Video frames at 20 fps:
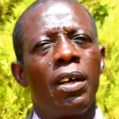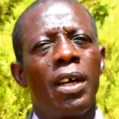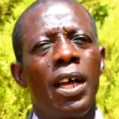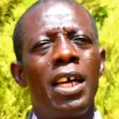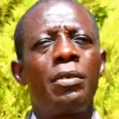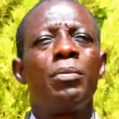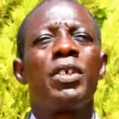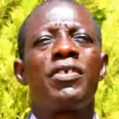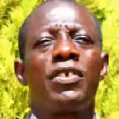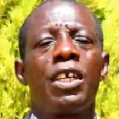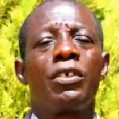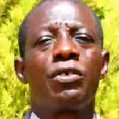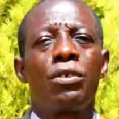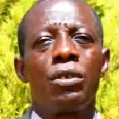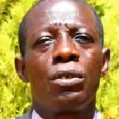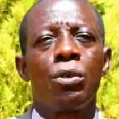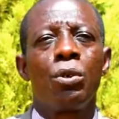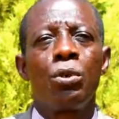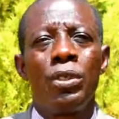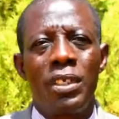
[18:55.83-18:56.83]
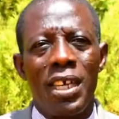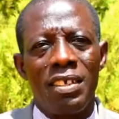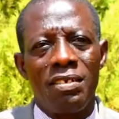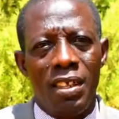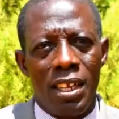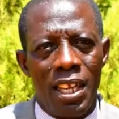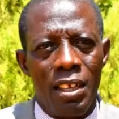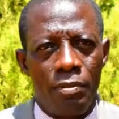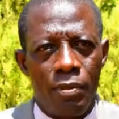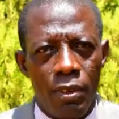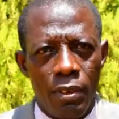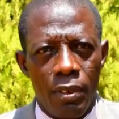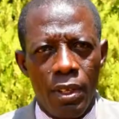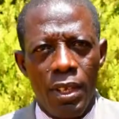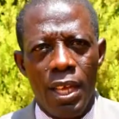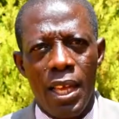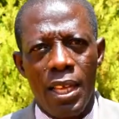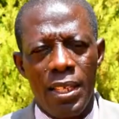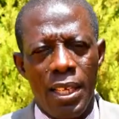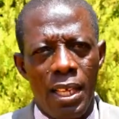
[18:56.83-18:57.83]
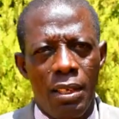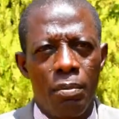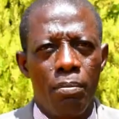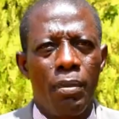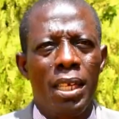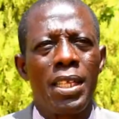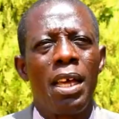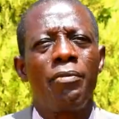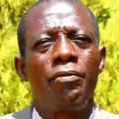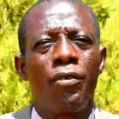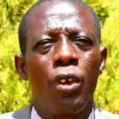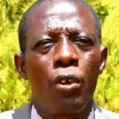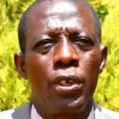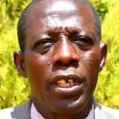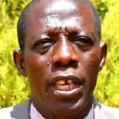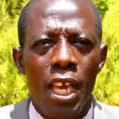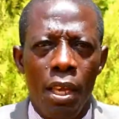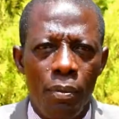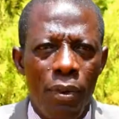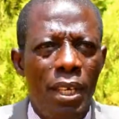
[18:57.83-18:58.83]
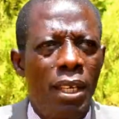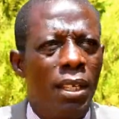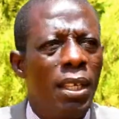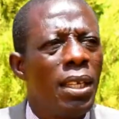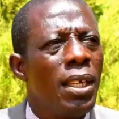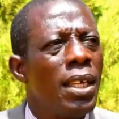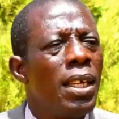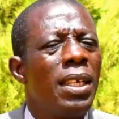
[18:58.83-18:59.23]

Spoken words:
headmistress who just left, and then Madame Philo came in.